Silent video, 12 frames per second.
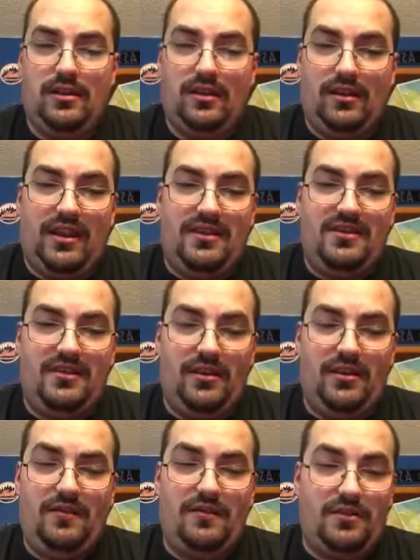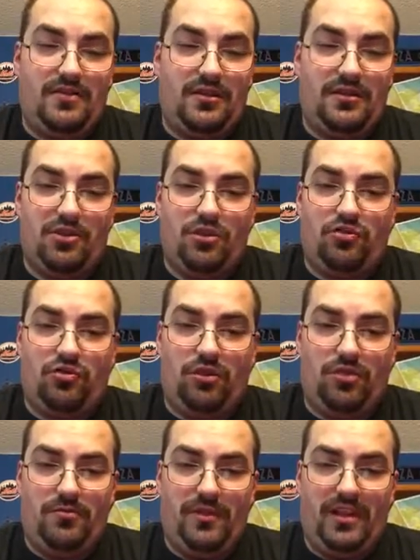Lesnar versus
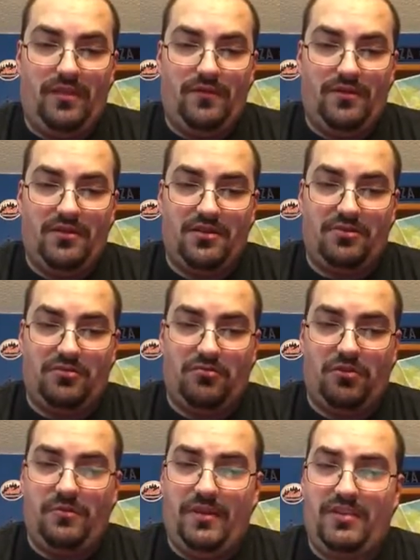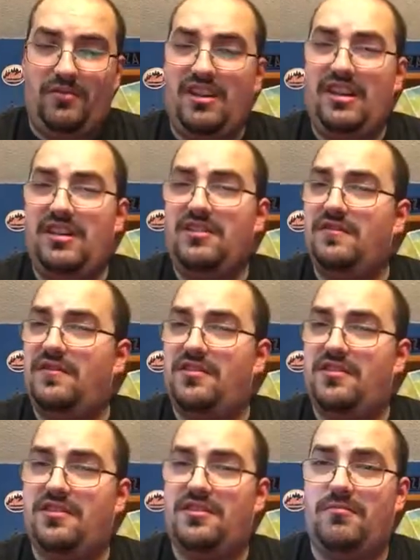Strowman versus Roman Reigns
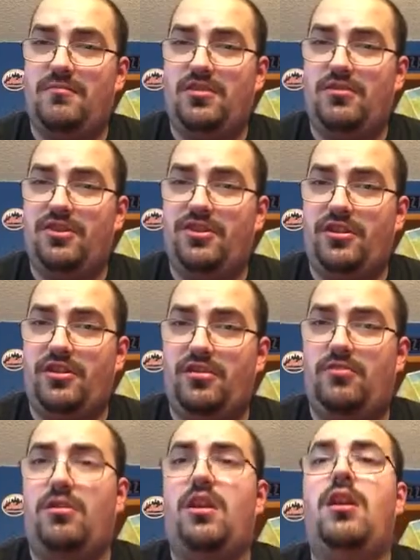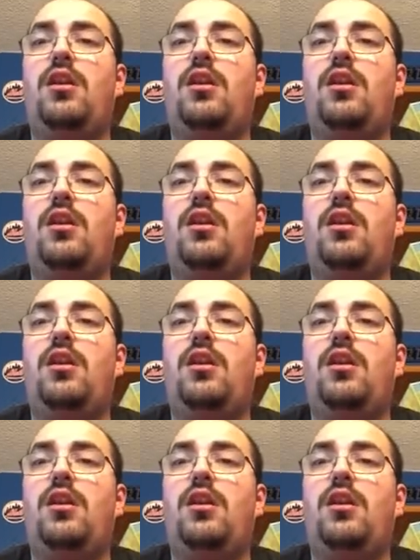versus Samoa Joe.